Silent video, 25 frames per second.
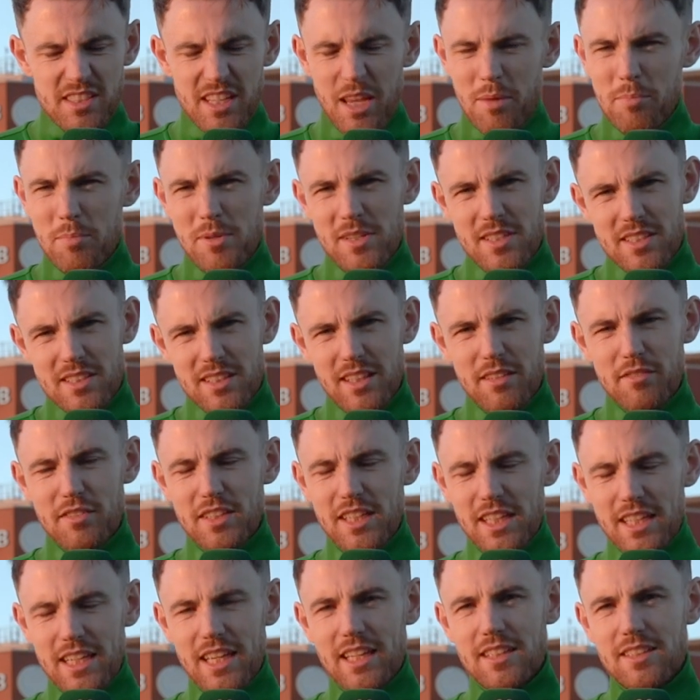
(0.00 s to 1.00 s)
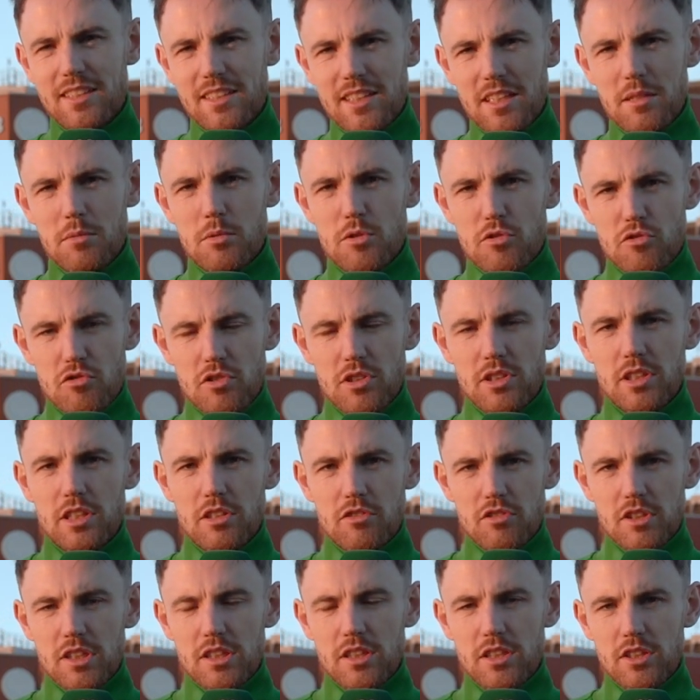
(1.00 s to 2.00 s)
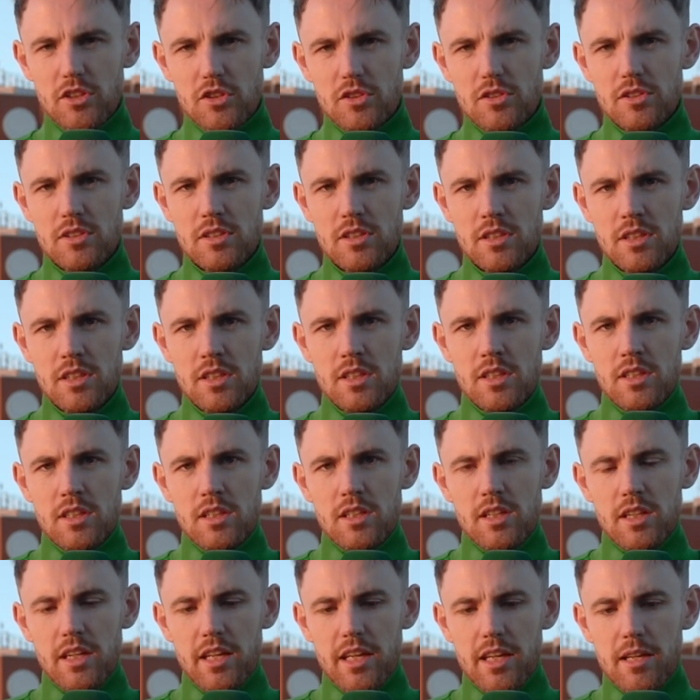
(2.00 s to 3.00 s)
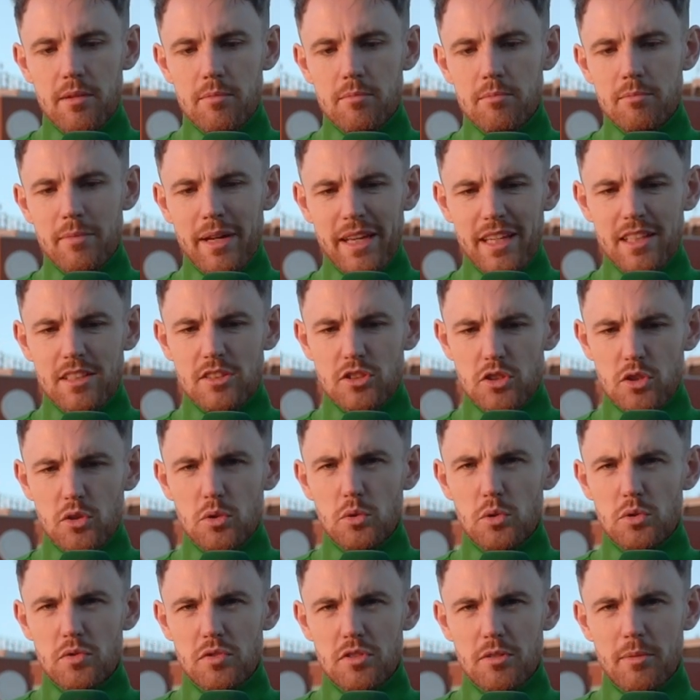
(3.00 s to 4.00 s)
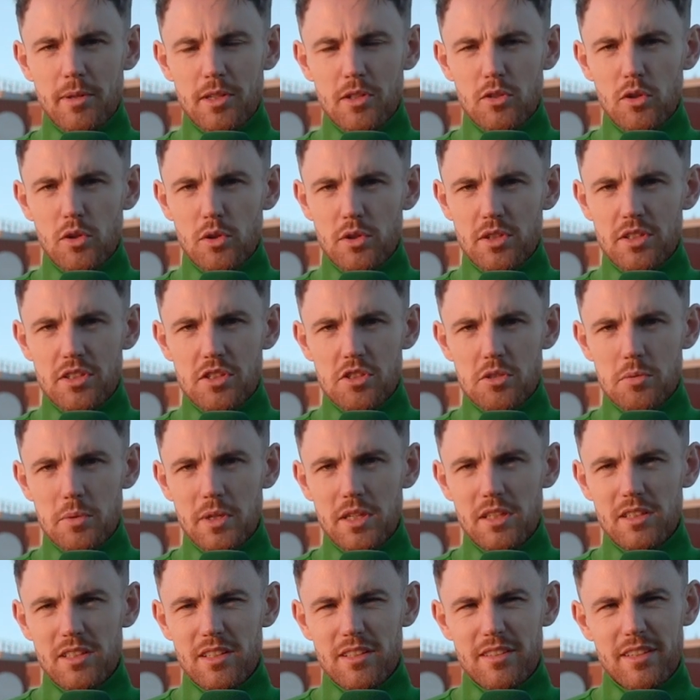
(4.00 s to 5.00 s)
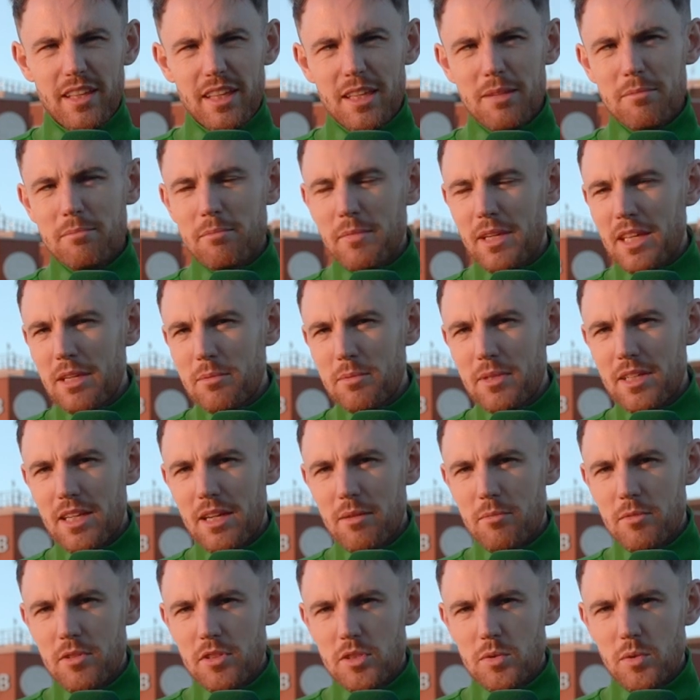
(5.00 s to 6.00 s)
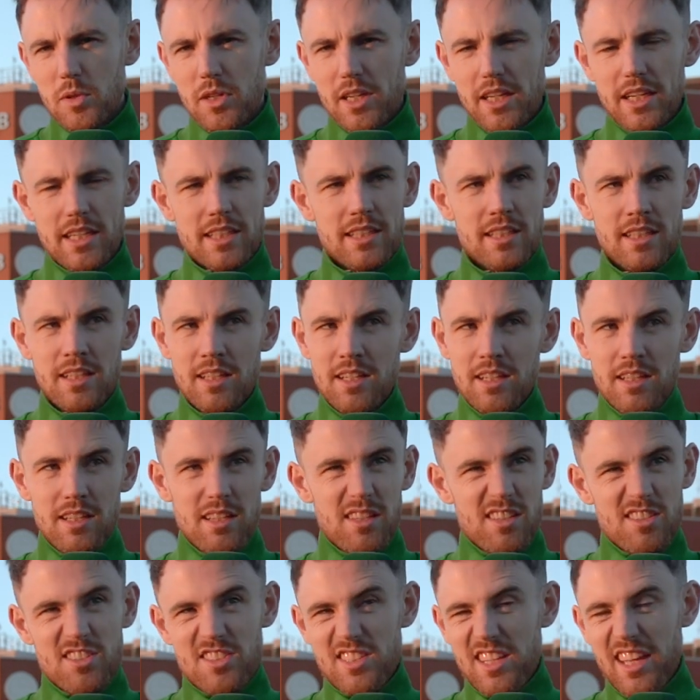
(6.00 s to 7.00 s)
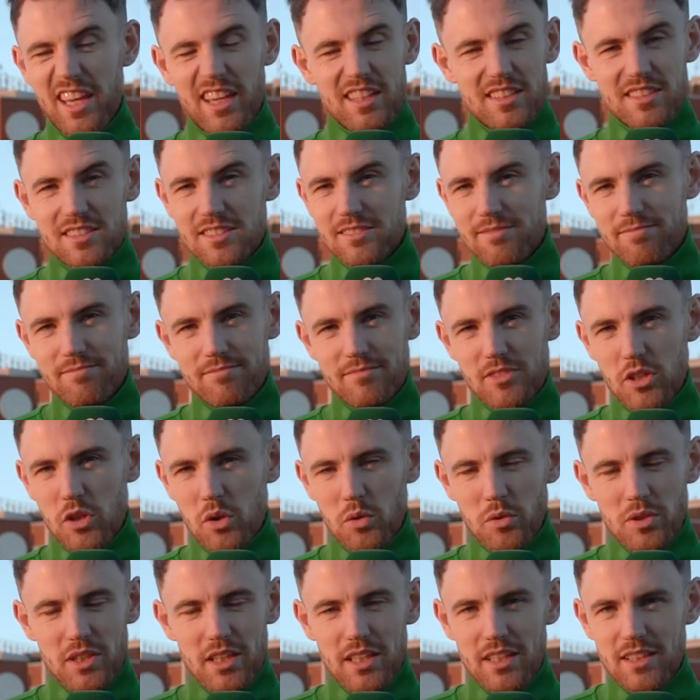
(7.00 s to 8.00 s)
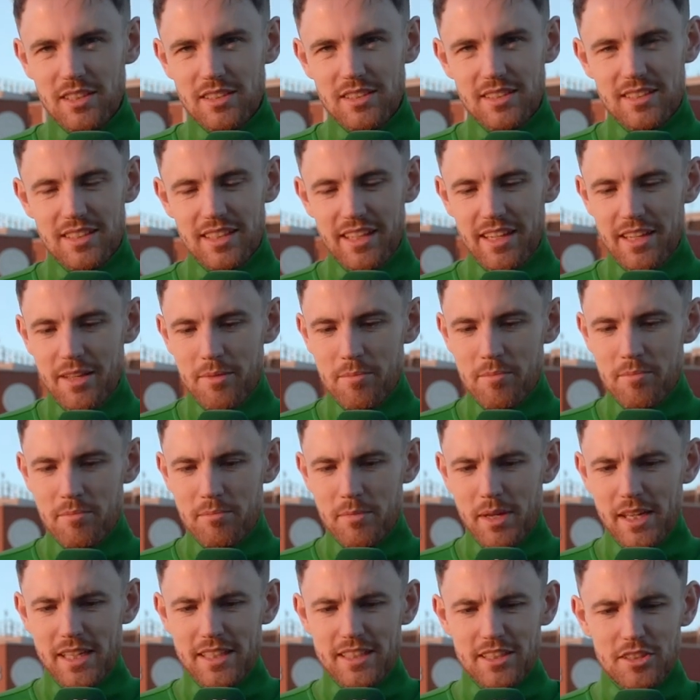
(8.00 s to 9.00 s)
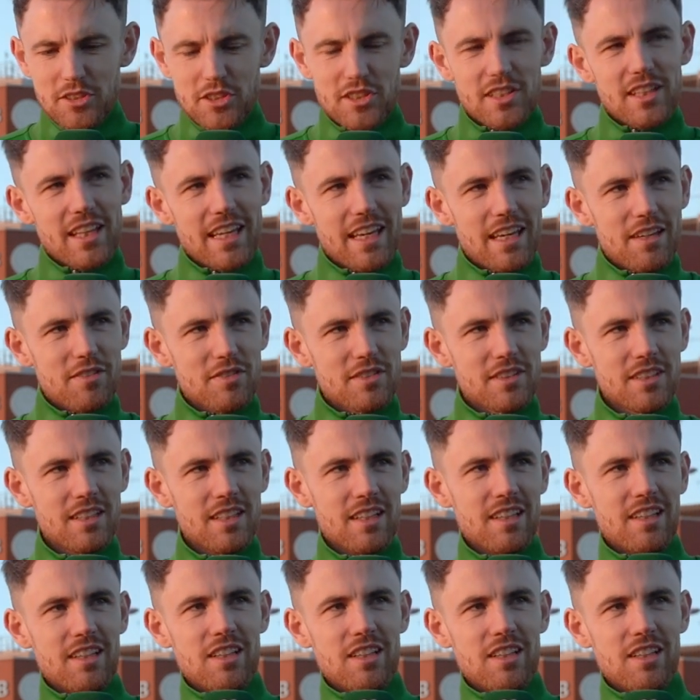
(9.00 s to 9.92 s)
set-piece delivery again today was really, really good. Maeda's goals from a corner as well, and I think it might have been him that swung it in. Just excellent all day. Maeda on the left